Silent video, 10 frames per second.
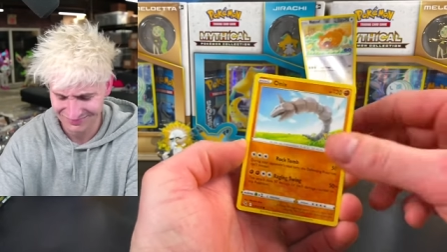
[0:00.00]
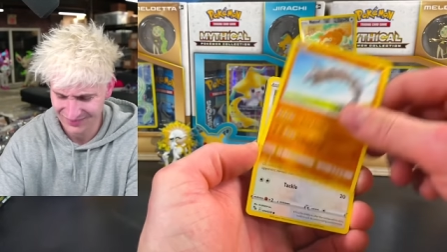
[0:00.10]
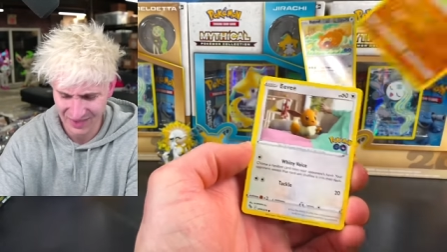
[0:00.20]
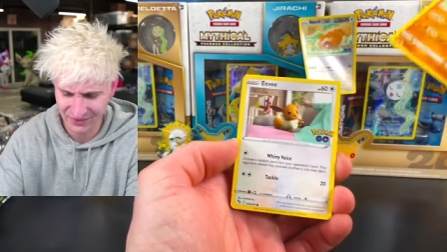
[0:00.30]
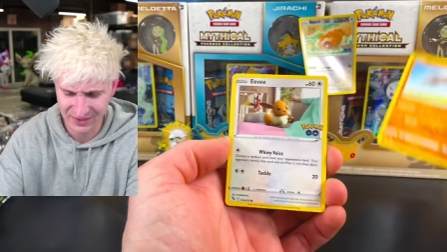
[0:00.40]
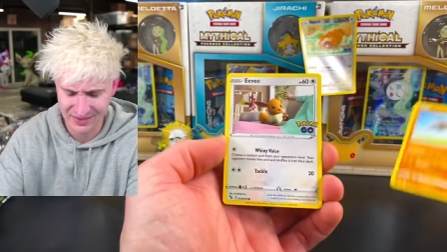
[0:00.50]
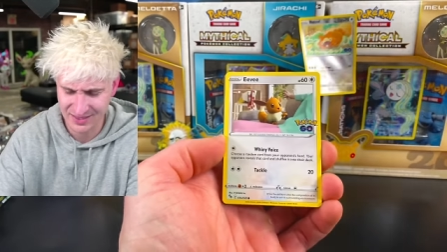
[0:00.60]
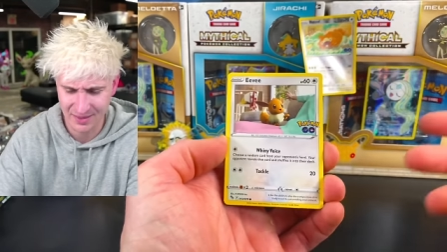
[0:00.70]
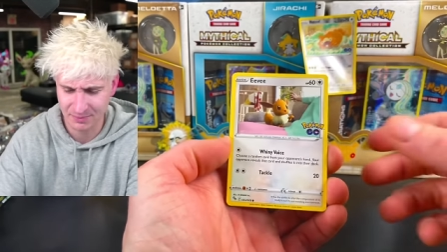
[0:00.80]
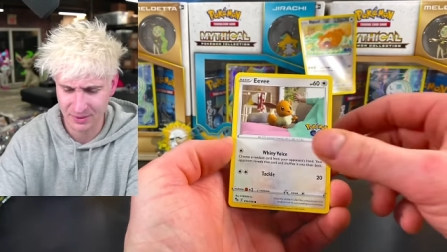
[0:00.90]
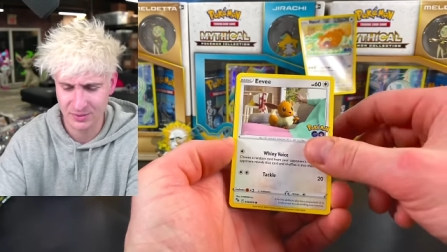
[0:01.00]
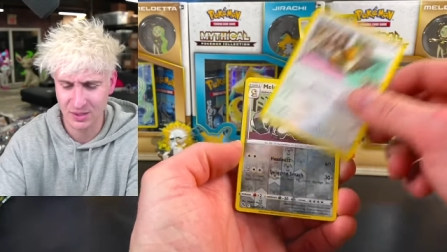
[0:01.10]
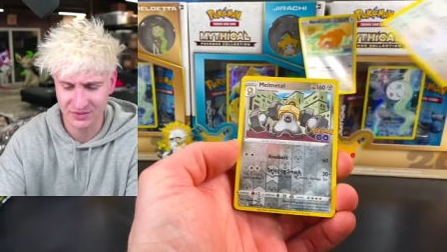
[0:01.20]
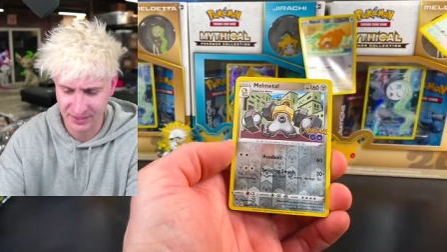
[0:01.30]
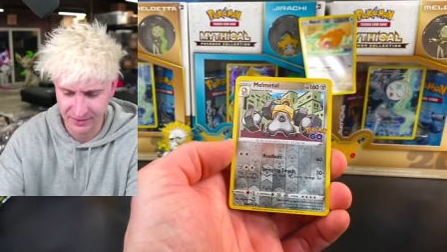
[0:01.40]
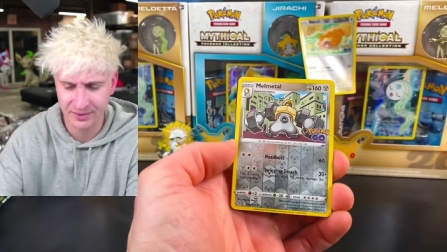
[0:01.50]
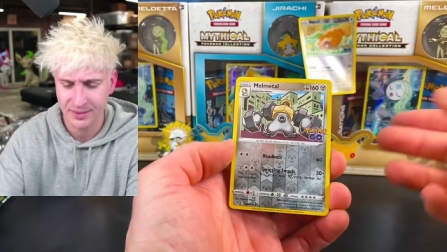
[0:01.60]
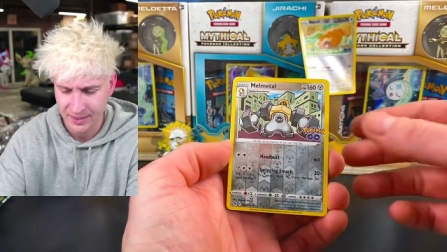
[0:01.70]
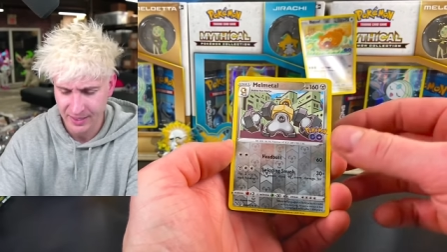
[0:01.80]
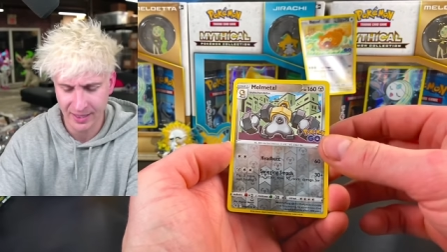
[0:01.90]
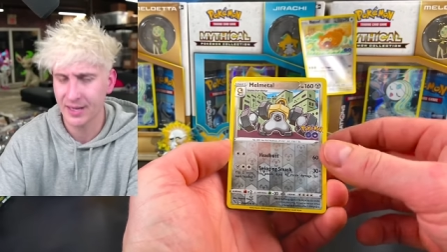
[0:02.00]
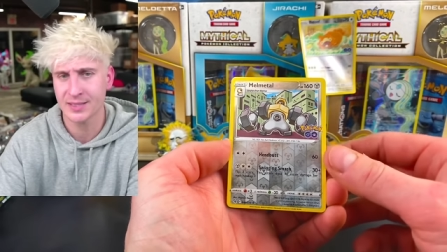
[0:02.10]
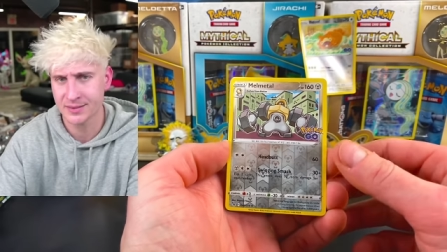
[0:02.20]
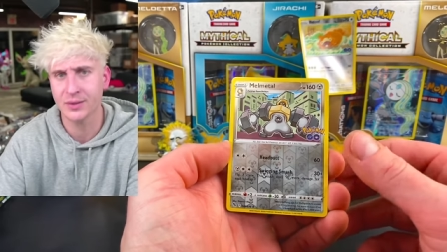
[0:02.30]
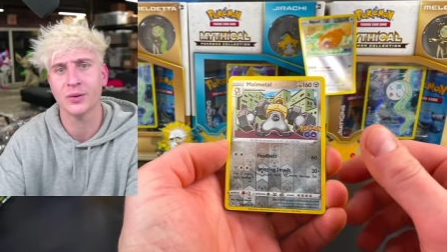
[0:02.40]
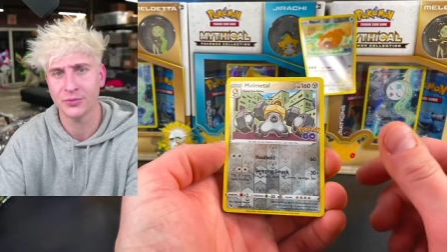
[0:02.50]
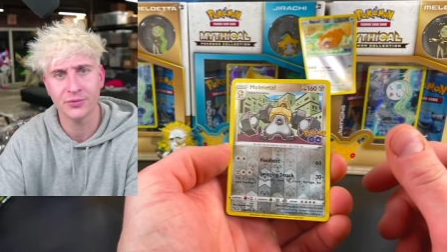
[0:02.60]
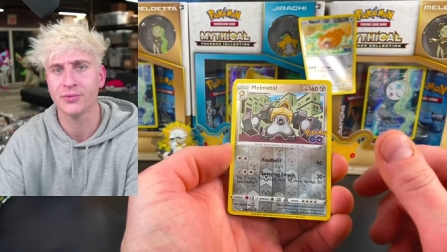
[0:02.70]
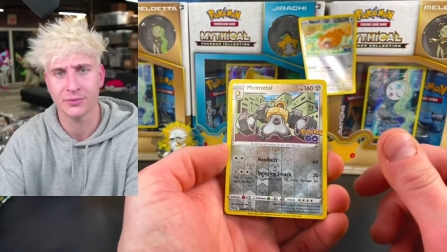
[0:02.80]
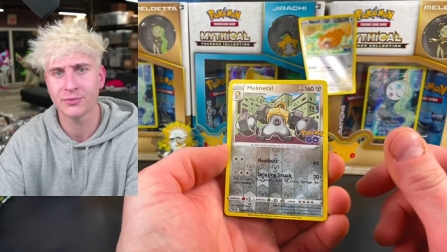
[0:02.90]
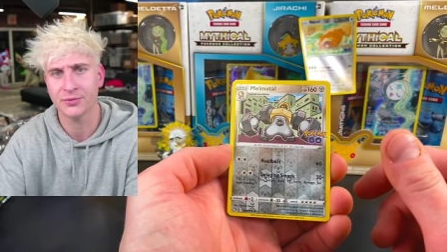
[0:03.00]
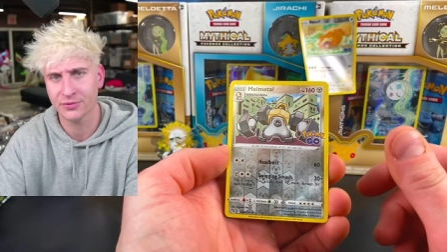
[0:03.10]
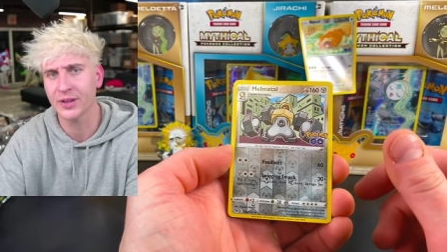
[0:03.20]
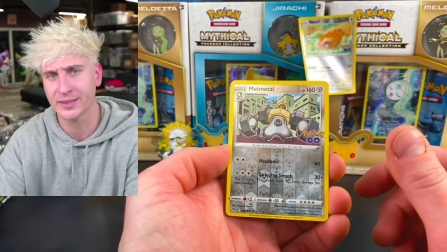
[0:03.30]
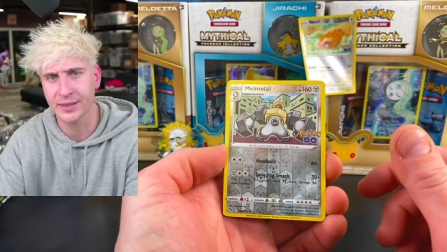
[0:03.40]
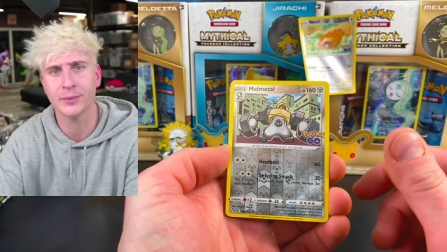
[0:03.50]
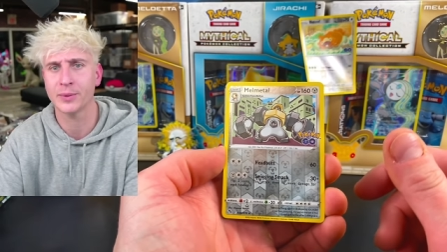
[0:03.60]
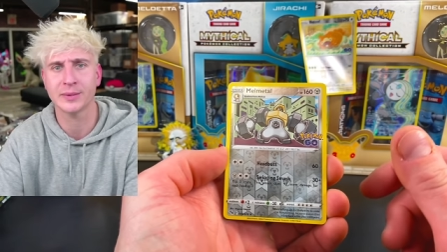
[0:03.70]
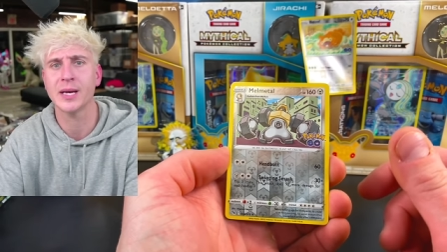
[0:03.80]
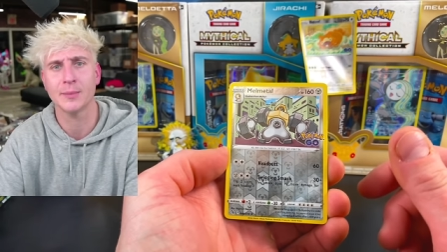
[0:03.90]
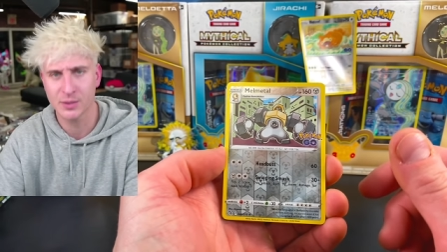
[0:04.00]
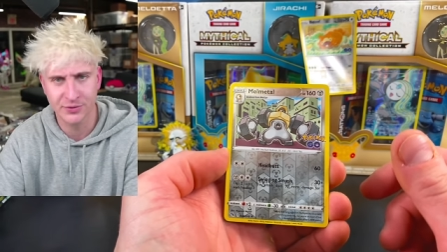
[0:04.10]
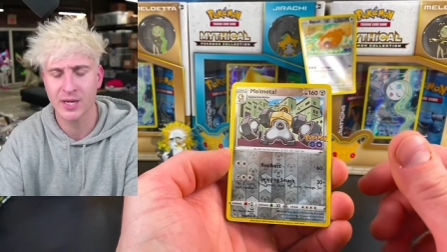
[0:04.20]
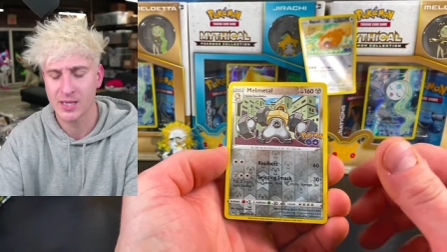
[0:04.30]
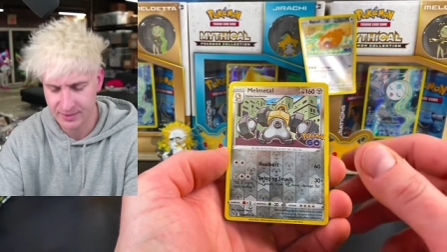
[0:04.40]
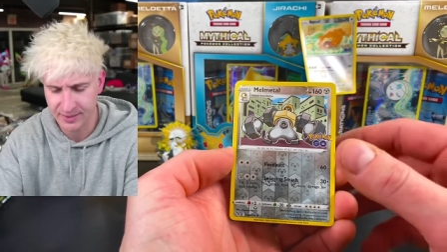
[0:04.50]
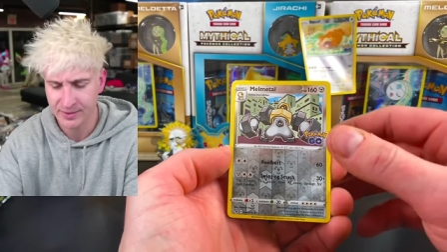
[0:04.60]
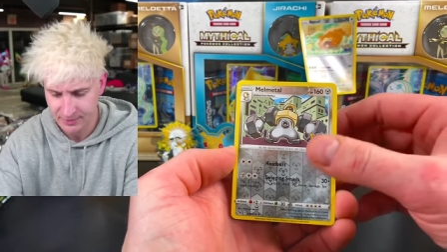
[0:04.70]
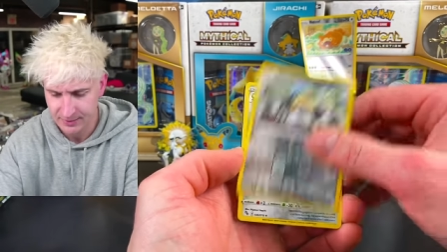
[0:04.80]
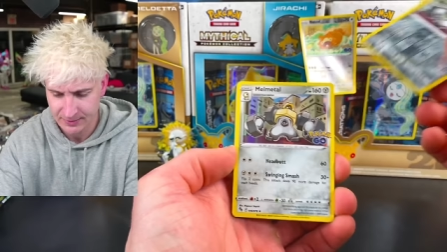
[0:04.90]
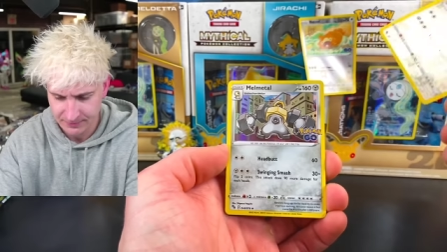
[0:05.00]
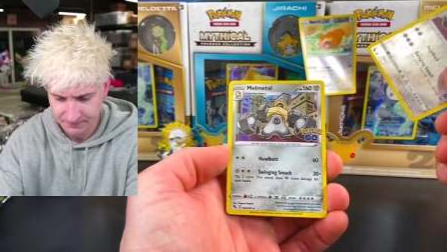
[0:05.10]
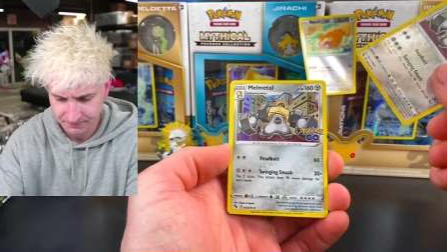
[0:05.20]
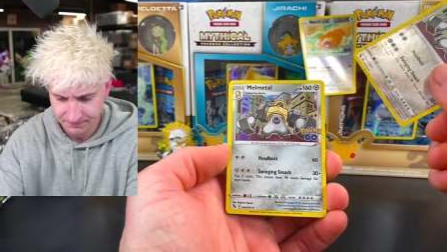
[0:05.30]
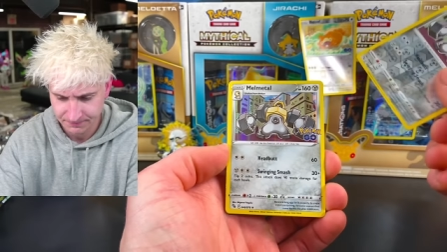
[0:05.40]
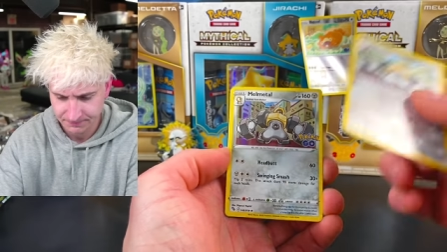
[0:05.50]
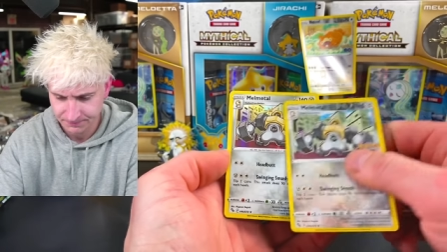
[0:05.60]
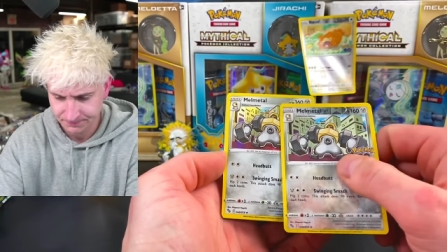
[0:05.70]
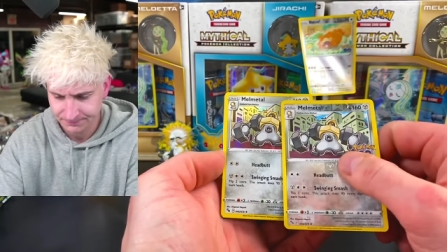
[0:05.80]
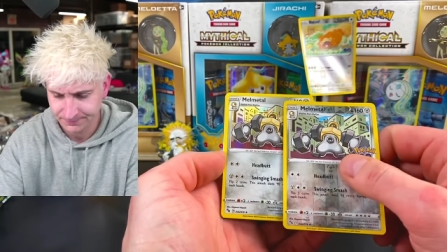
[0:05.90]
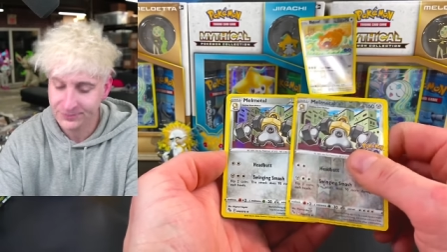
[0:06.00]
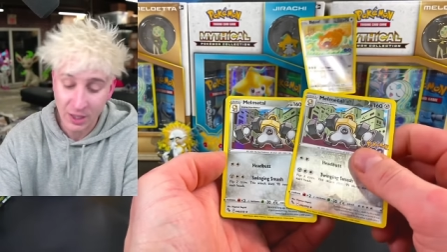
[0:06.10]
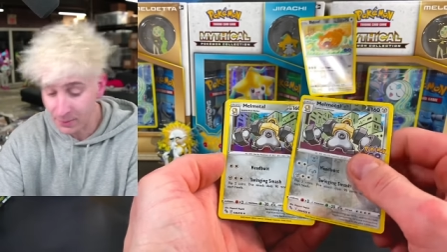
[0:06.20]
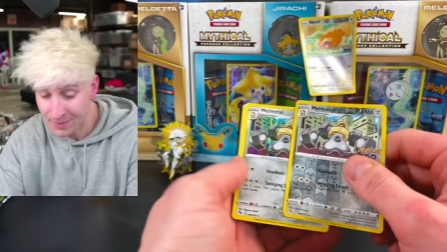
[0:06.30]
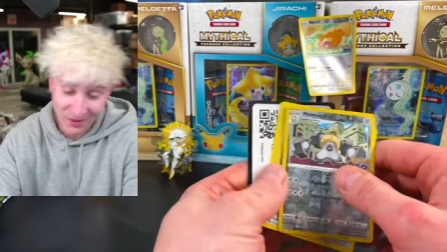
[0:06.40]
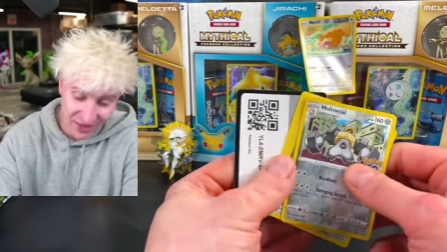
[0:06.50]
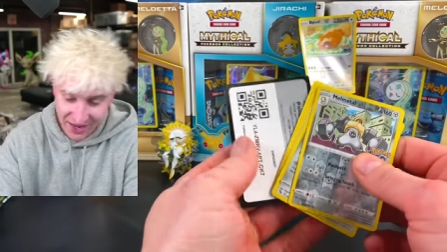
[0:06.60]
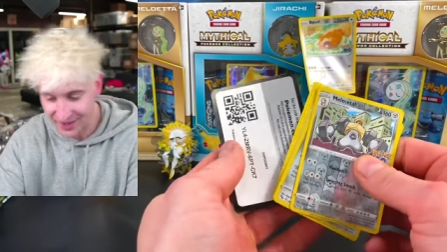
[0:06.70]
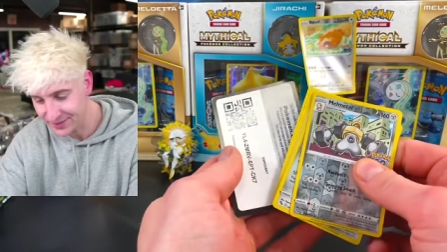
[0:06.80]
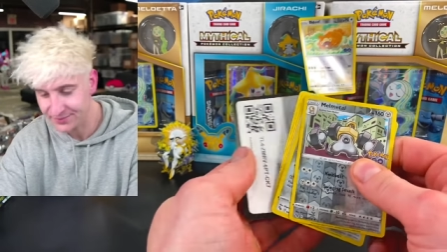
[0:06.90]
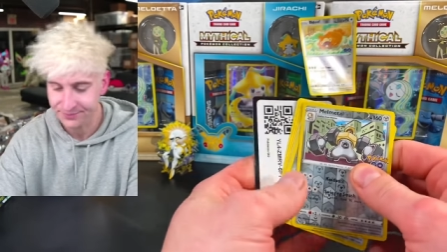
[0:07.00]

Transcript: I forget the set, but it was off centered, and I still flicked it with the utmost velocity. Double Meltan.